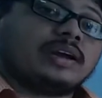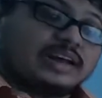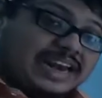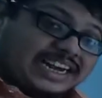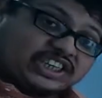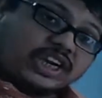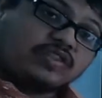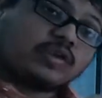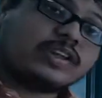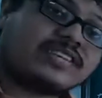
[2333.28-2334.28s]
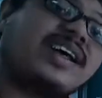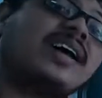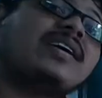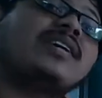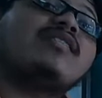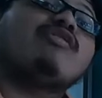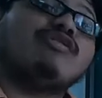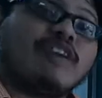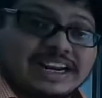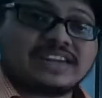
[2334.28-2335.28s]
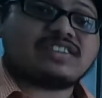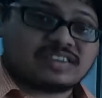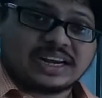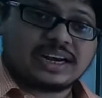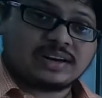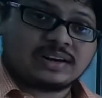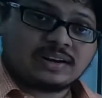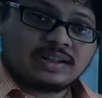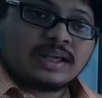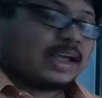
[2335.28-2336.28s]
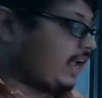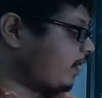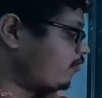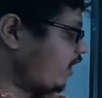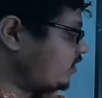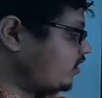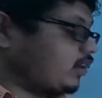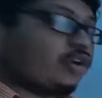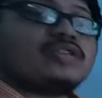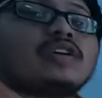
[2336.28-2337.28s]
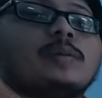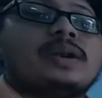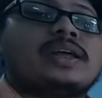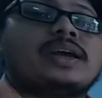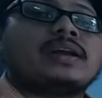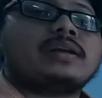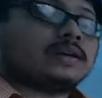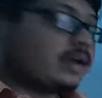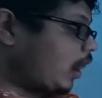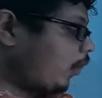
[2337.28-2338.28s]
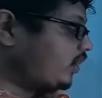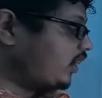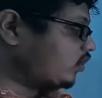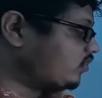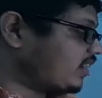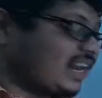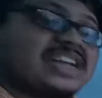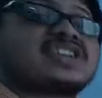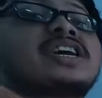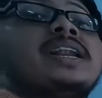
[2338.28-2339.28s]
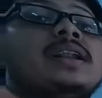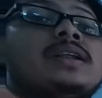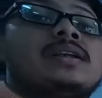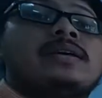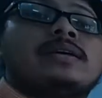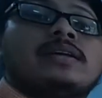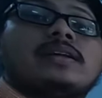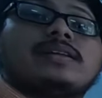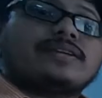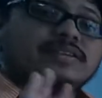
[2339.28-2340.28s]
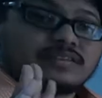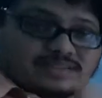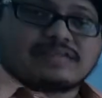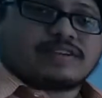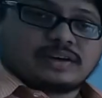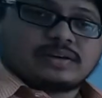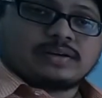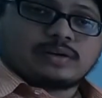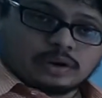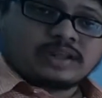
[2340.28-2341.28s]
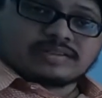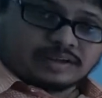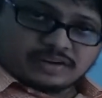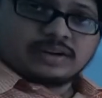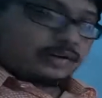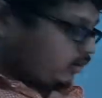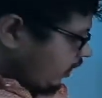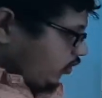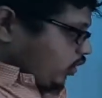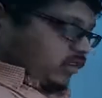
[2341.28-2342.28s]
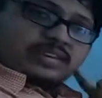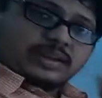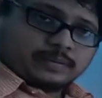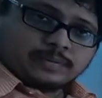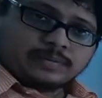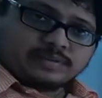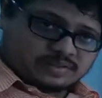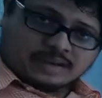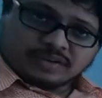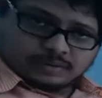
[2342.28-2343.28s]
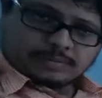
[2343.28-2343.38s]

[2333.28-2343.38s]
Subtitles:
Last shell is known as the valence shell. And valence electrons, how many here? How many electrons in the last shell? 7. Okay, 7. As you can see, 7.